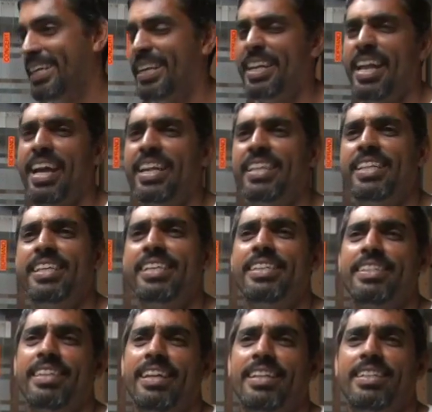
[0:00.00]
In
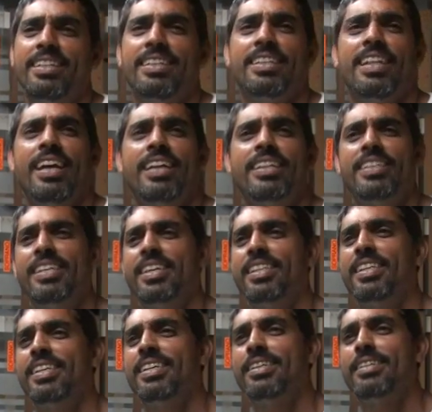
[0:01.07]
1990, I
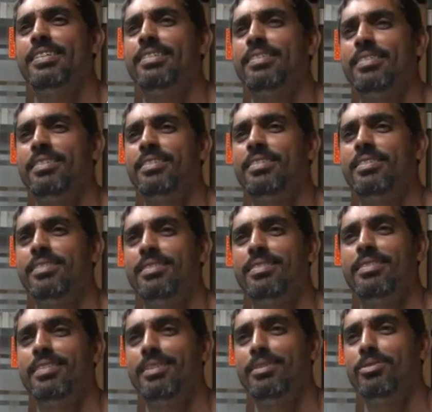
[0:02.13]
think.
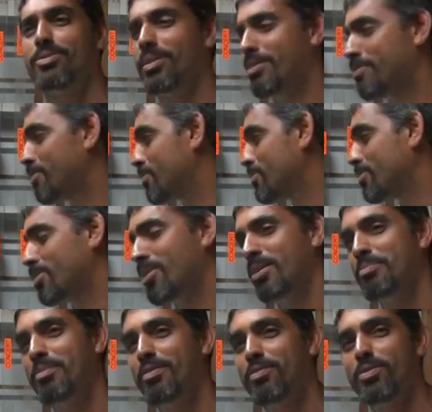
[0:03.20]
That was when I first
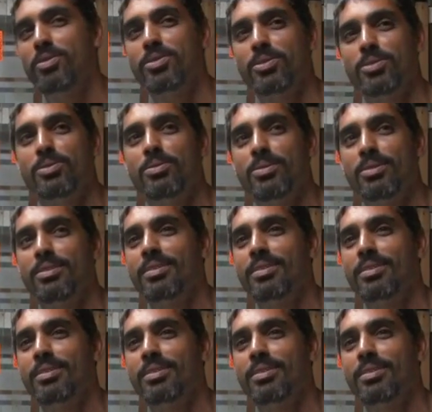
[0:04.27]
started my first uke.